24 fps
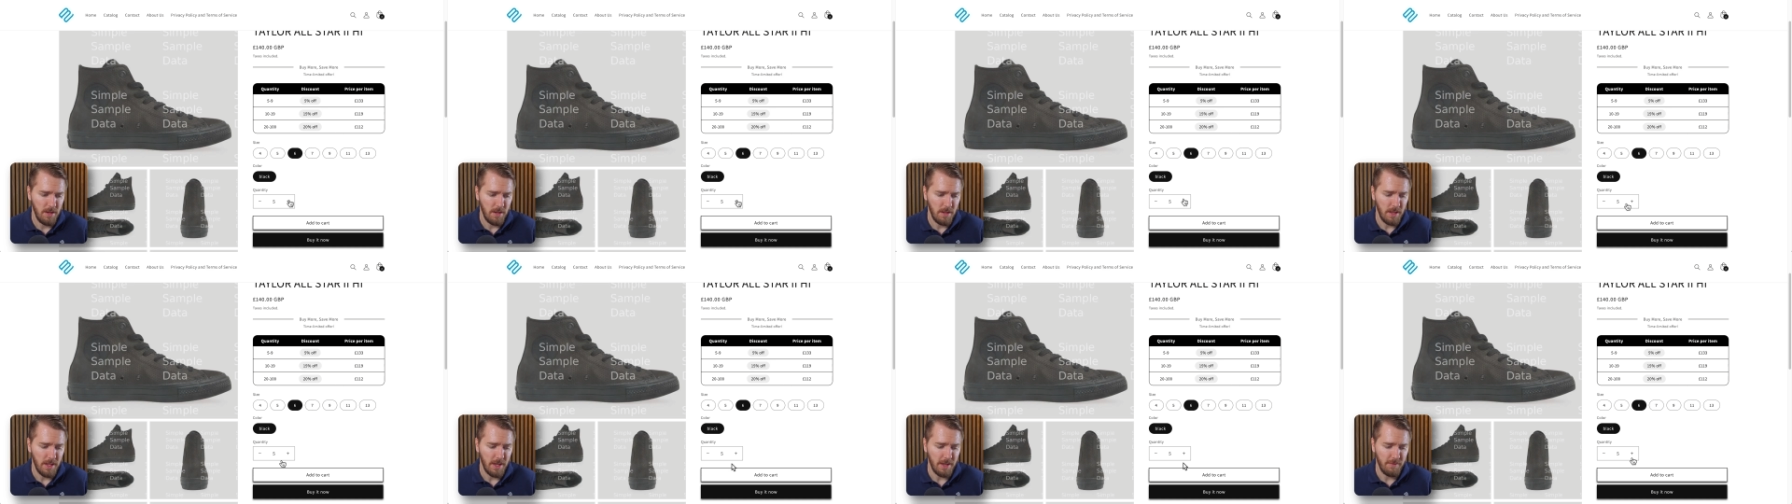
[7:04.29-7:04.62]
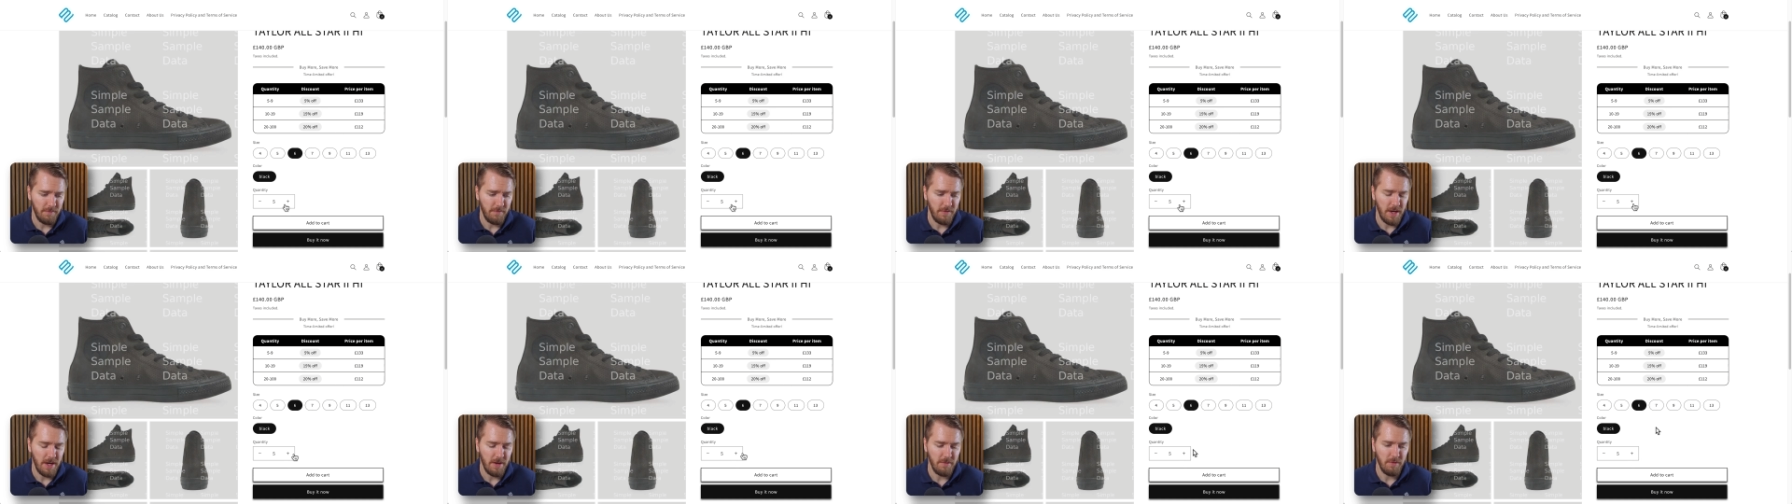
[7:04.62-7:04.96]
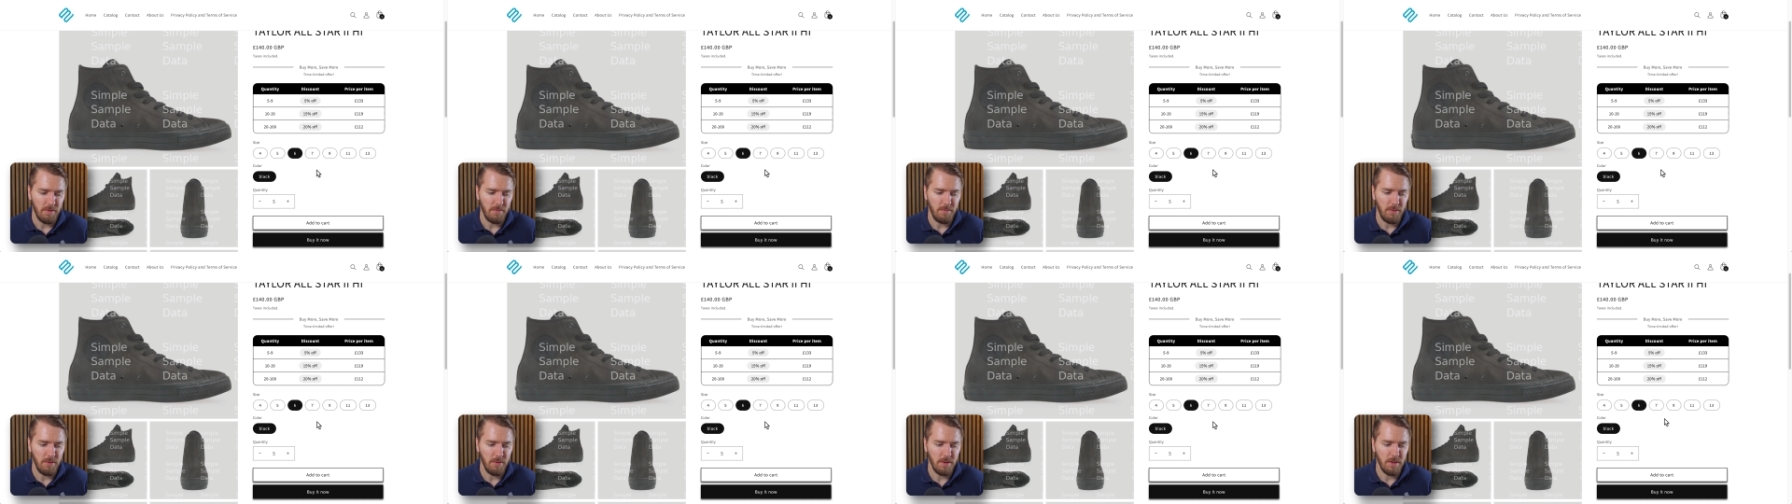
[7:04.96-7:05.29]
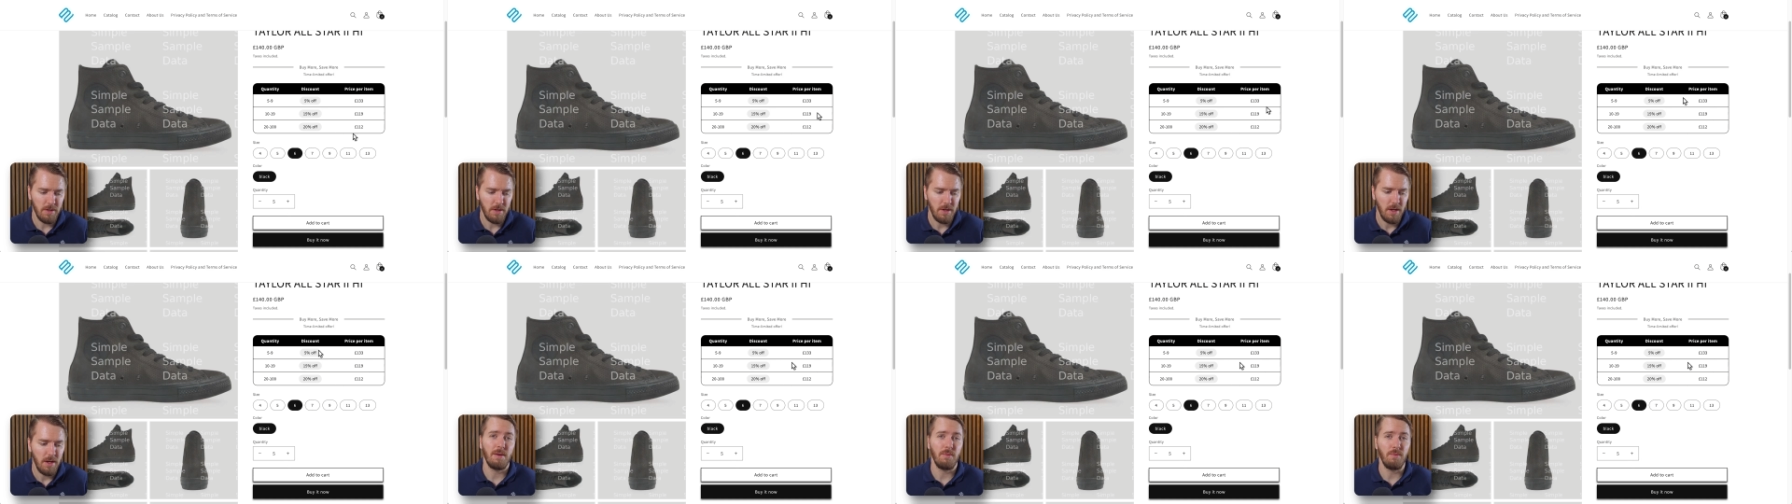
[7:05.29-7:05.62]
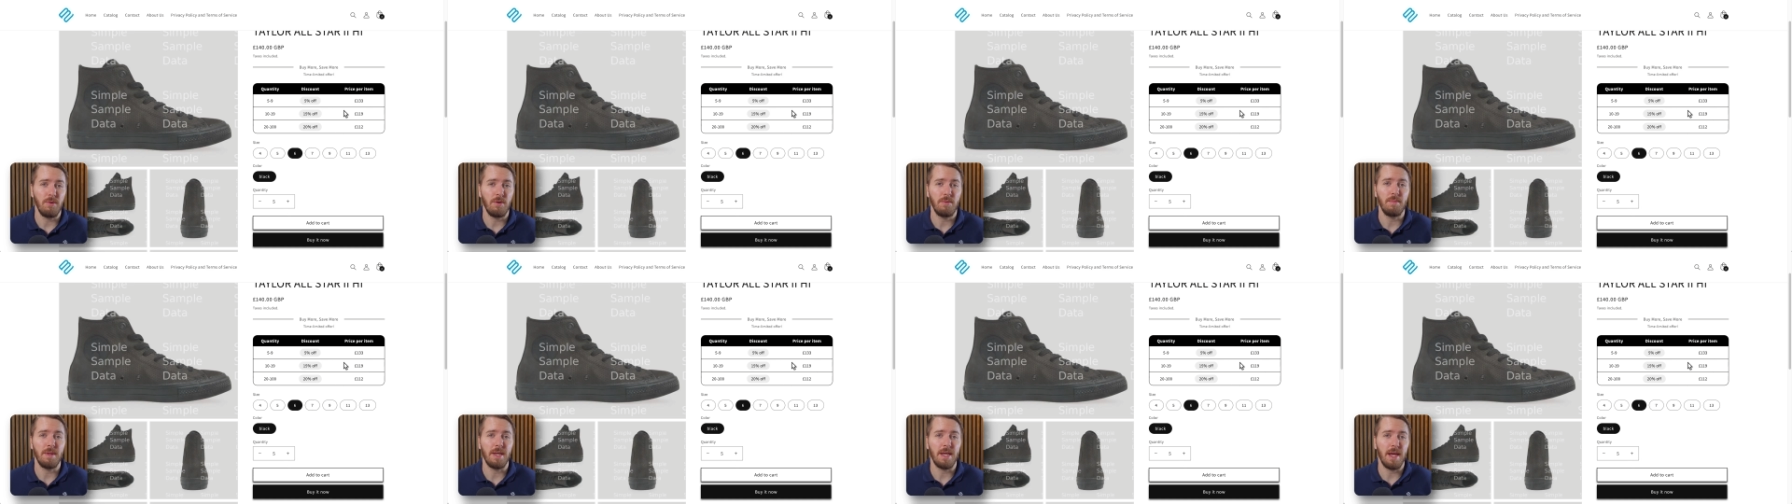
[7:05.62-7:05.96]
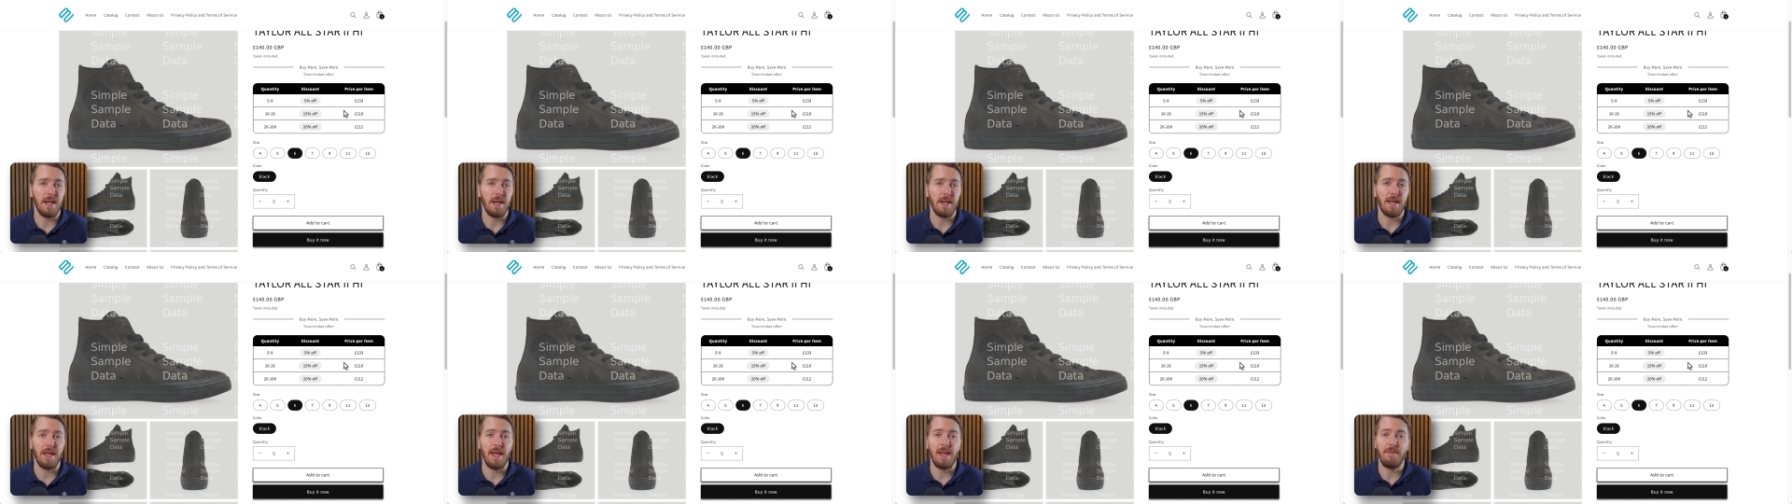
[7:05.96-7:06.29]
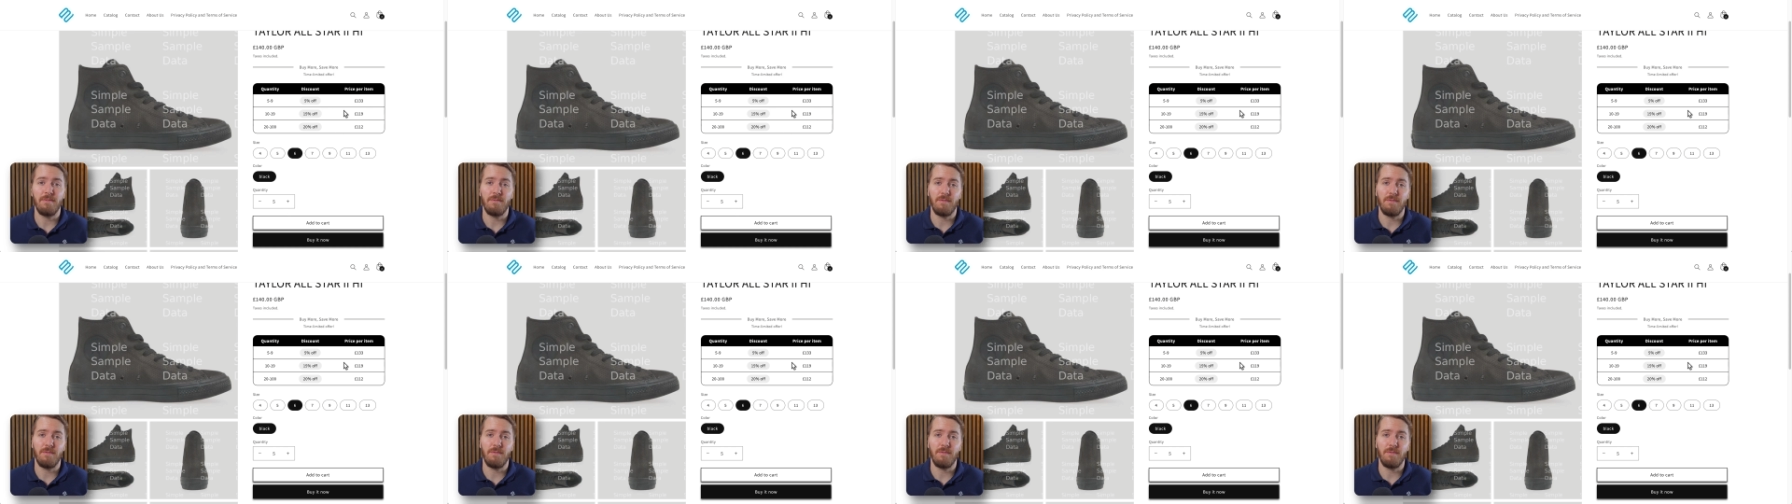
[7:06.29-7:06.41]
like five or more, we'll be getting a